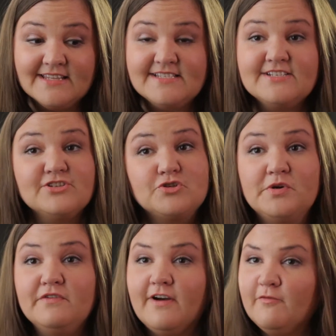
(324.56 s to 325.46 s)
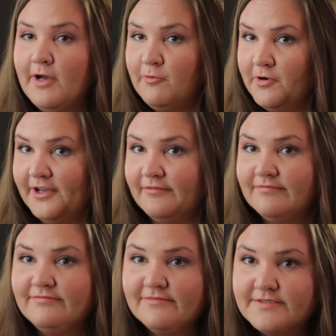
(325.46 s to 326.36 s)
This is a 25 by 1.
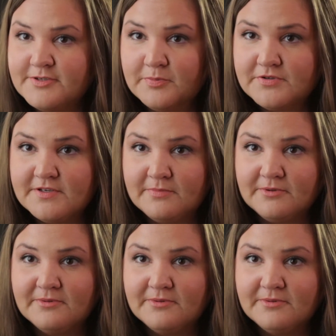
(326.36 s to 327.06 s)
Super simple.